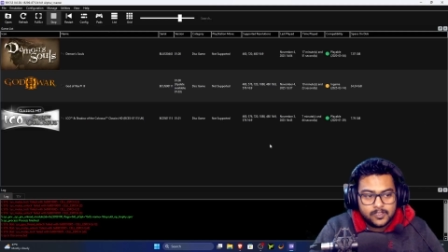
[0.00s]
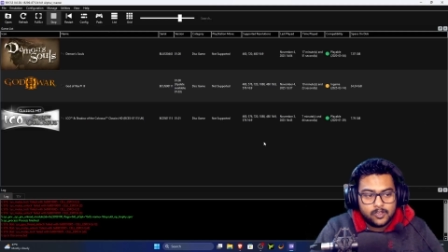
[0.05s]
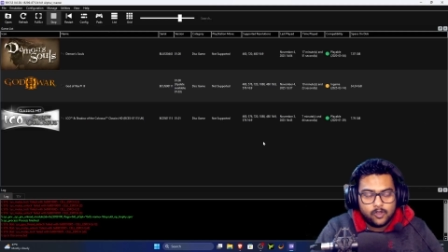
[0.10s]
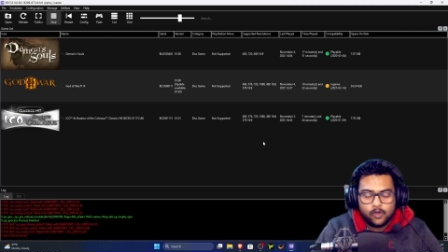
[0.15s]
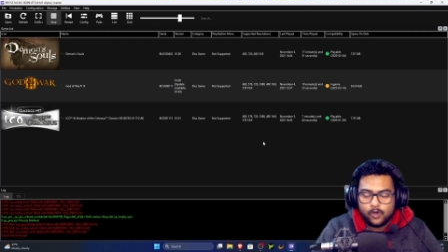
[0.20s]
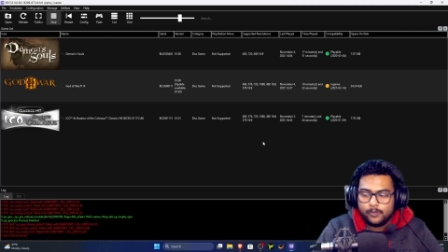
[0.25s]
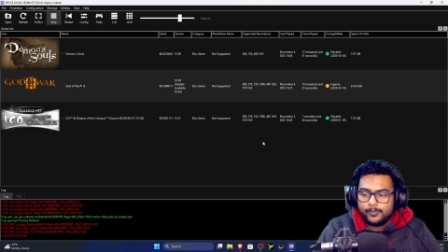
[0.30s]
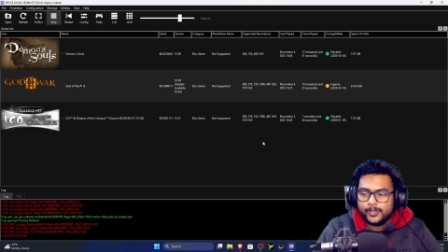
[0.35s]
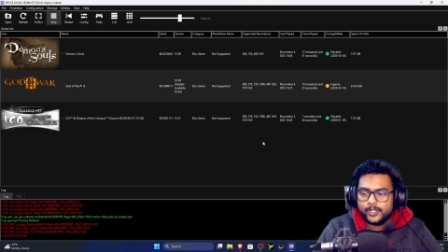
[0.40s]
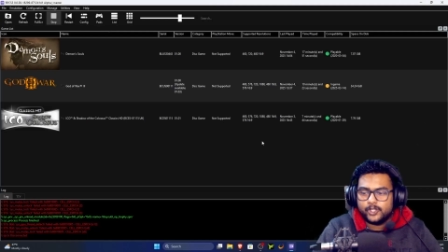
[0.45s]

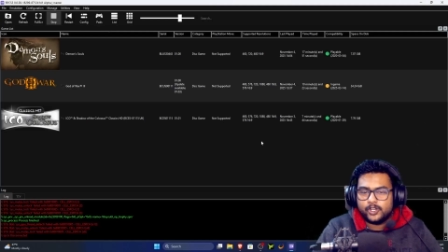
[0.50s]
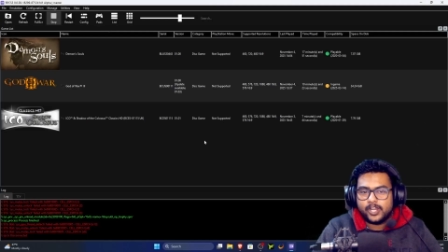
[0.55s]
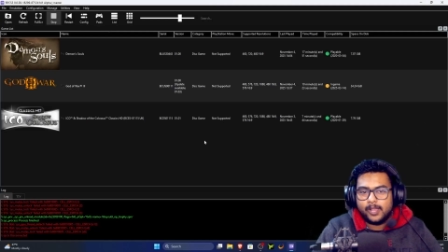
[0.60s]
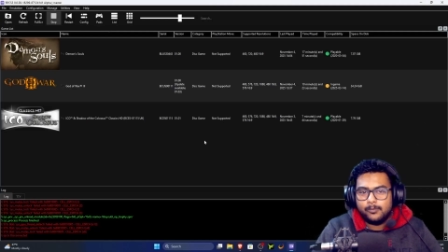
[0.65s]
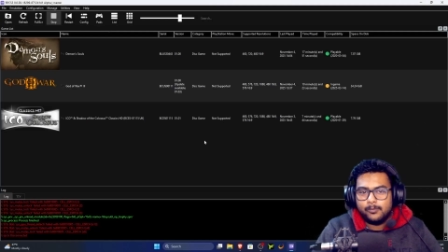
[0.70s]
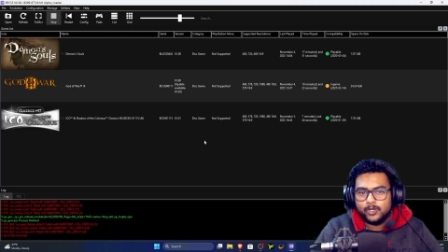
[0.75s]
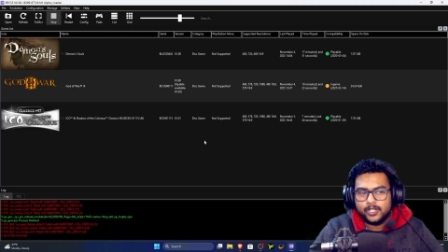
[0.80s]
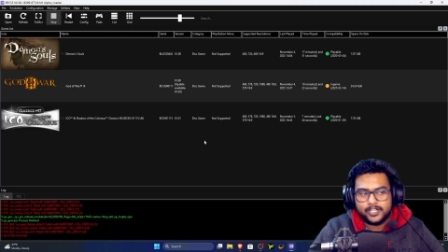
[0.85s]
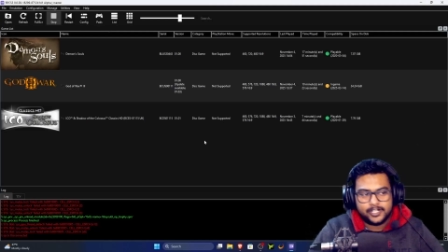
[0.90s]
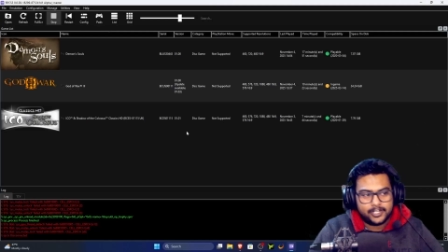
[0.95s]
open your
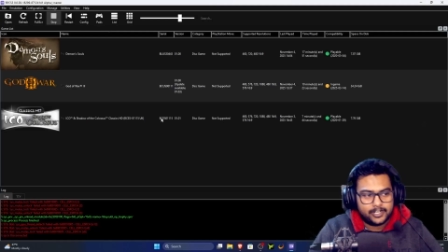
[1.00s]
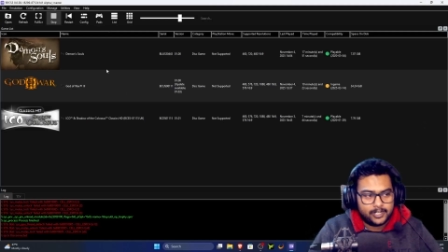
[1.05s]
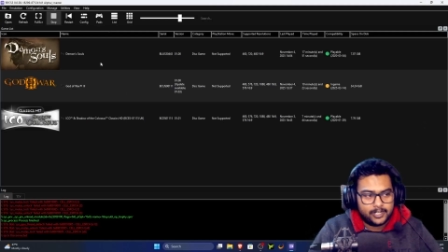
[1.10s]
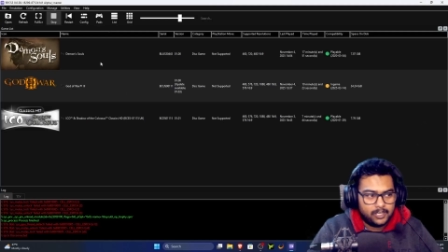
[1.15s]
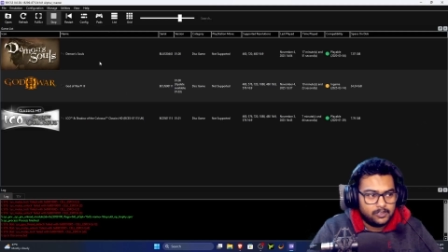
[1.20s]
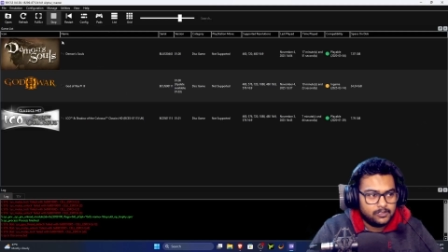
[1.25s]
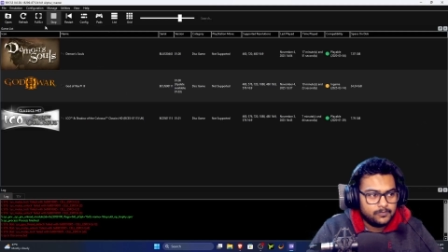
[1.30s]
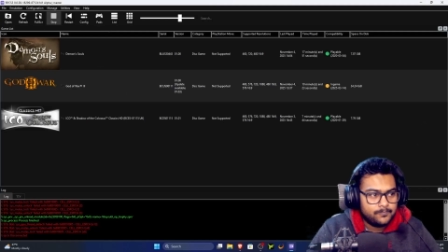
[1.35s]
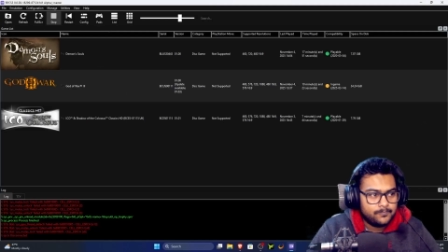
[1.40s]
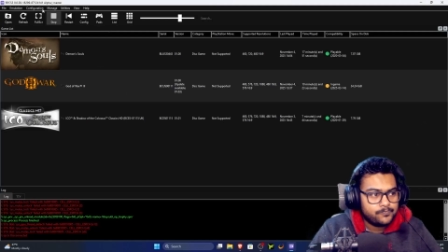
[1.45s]
emulator
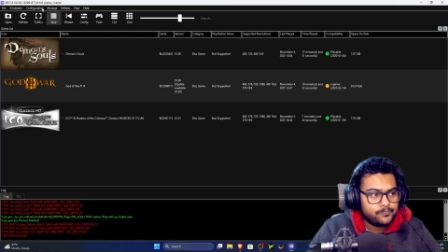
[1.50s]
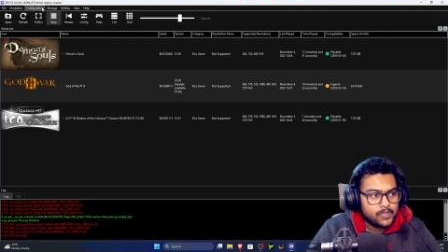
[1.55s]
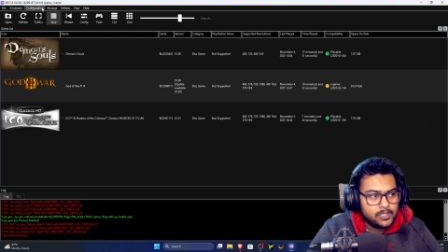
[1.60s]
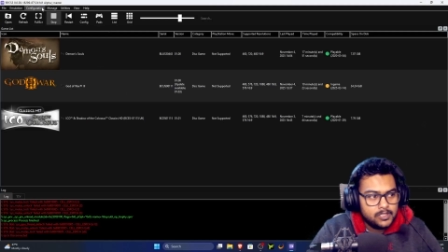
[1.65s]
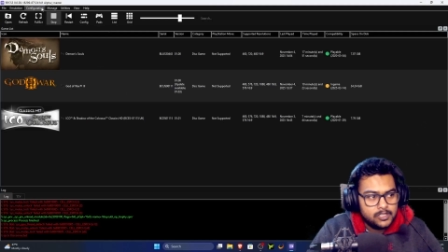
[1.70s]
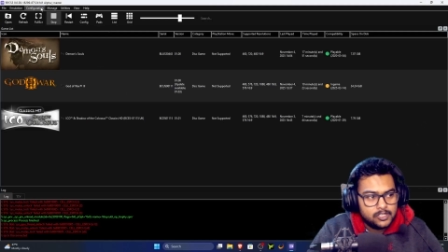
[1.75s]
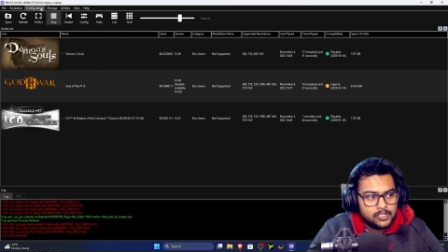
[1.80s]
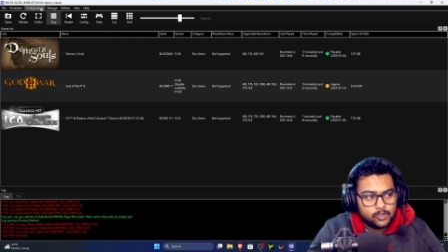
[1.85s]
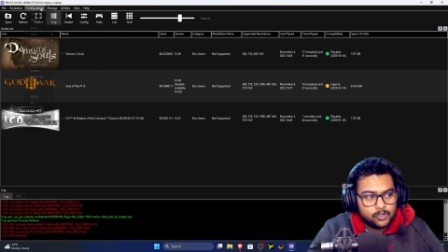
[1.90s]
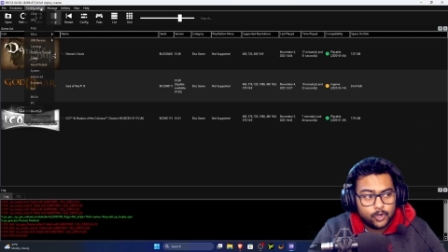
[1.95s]
now.
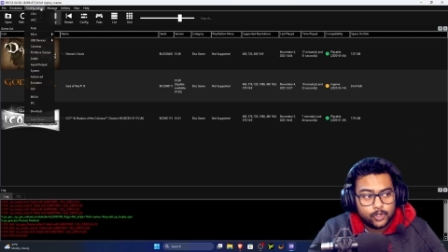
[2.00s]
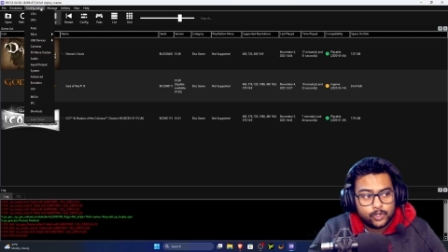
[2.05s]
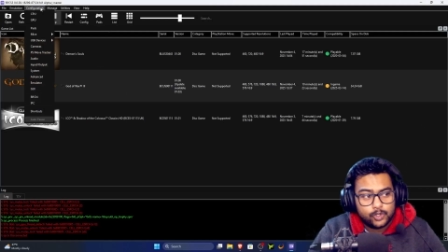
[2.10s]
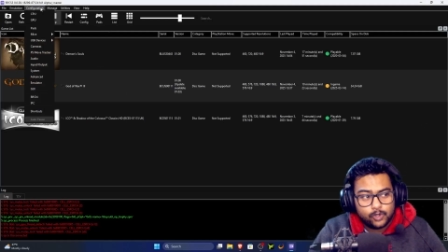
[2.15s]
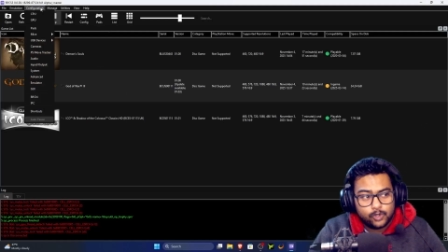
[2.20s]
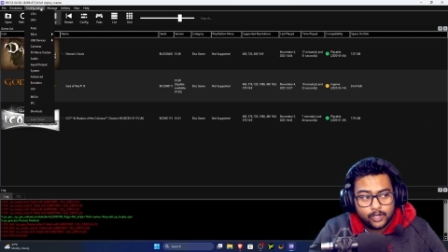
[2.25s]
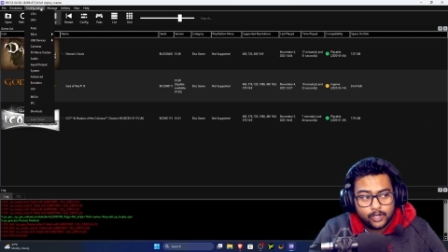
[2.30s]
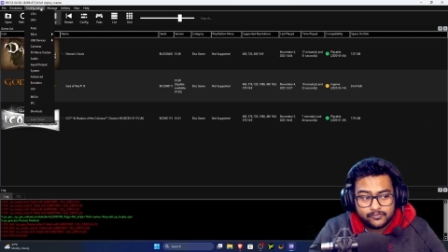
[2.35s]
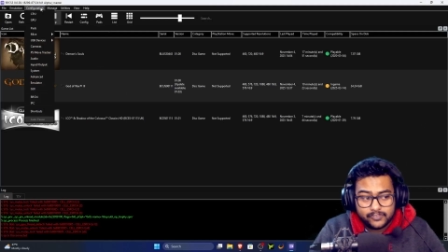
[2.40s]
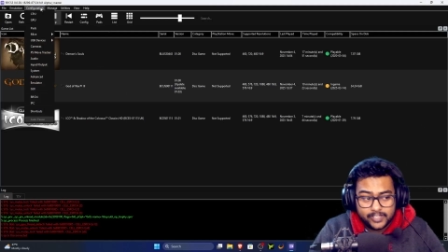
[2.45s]
Go to
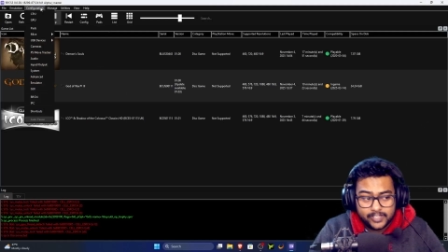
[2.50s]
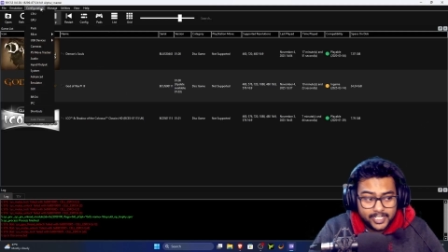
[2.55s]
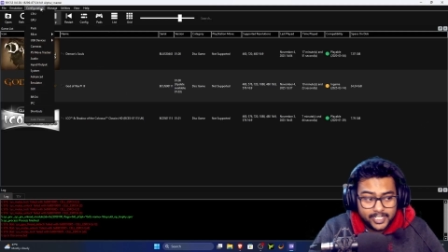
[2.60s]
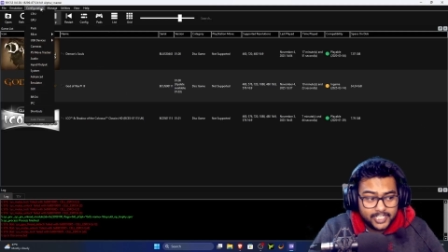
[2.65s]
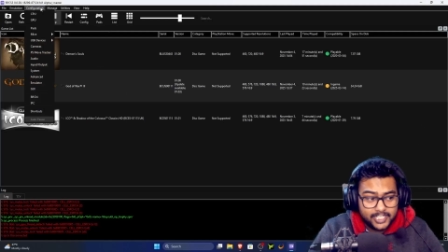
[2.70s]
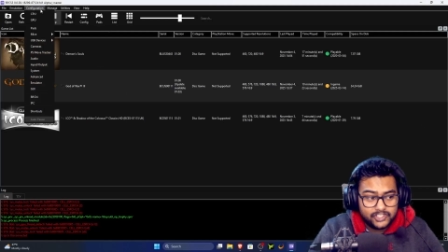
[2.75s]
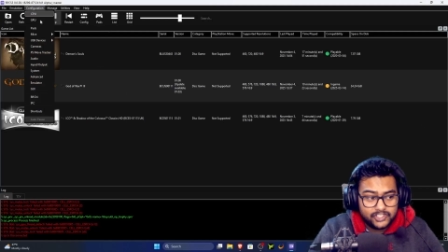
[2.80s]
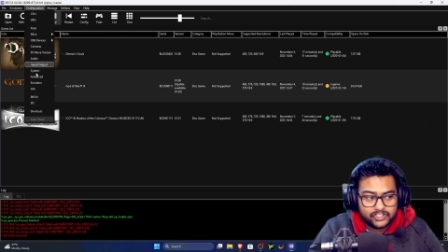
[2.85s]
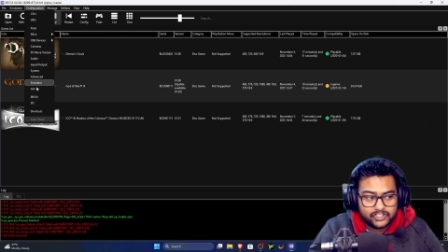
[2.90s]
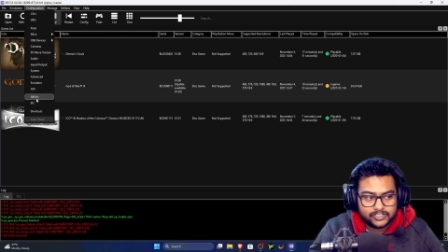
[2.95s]

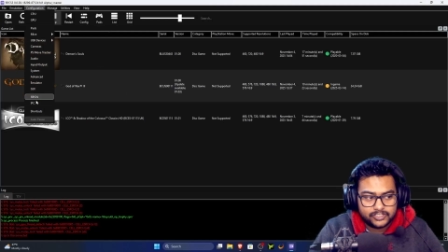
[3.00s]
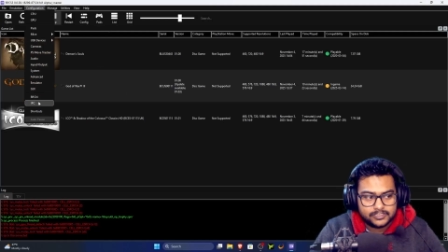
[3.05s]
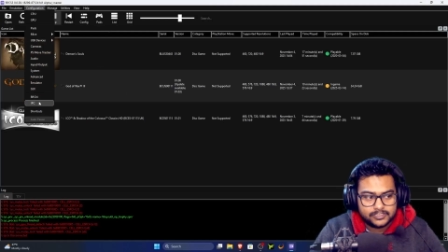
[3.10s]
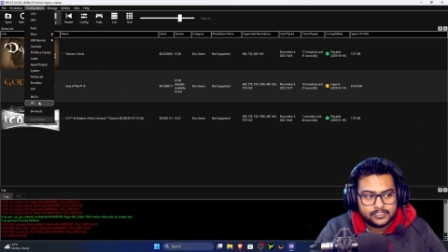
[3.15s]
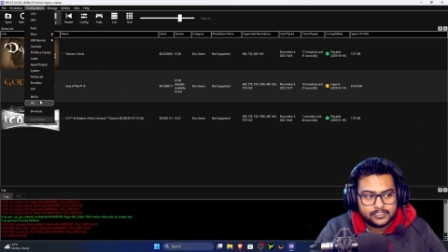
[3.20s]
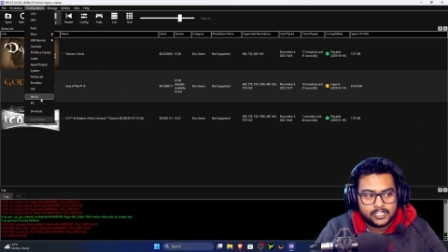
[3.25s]
configuration,